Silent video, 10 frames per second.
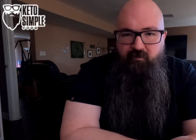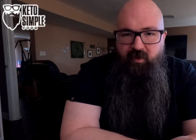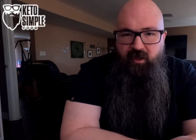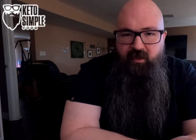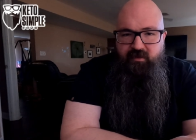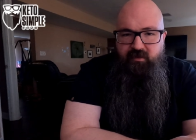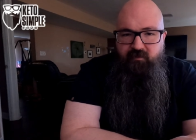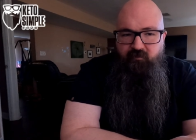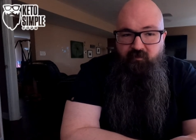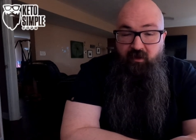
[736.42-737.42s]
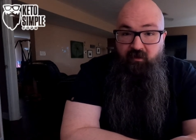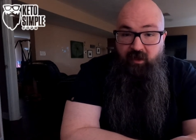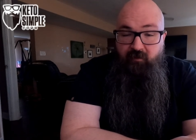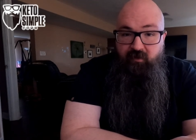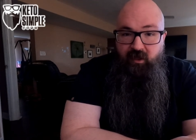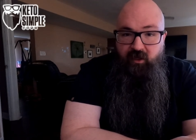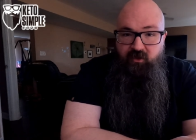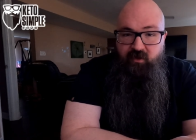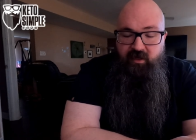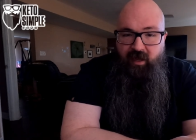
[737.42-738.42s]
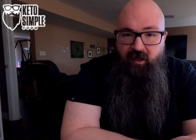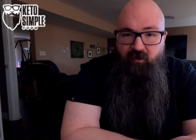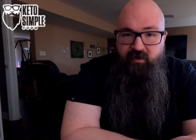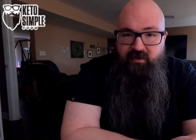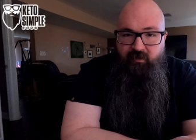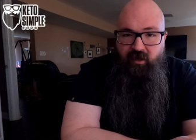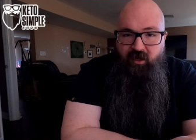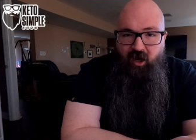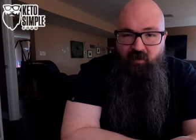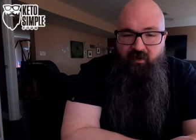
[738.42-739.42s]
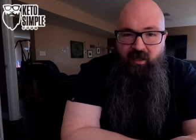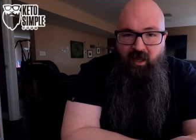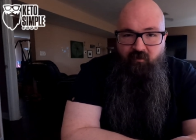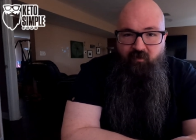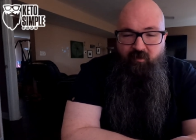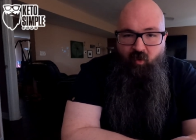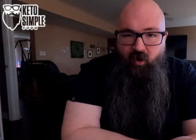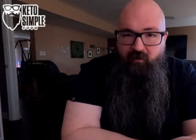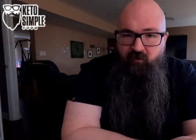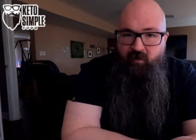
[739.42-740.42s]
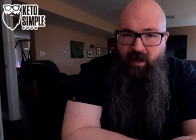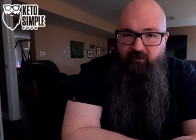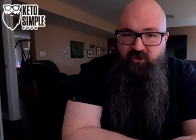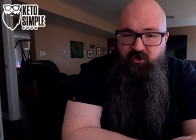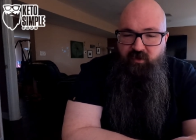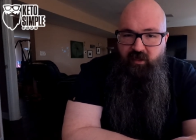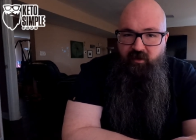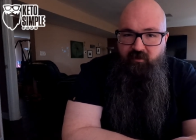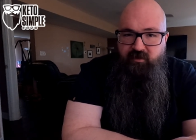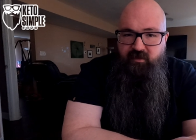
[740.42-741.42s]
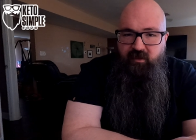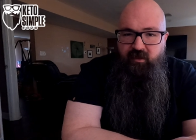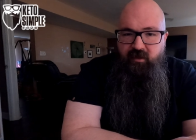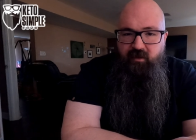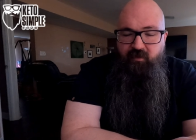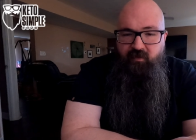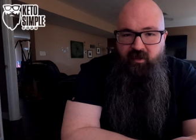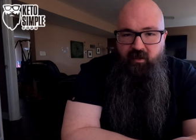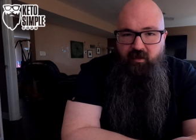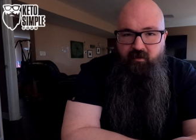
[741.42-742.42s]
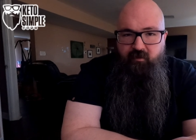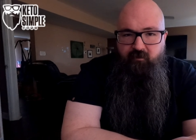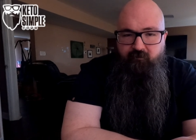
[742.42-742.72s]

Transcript: but 1,100 calories in my coffee every morning for about two years. Then.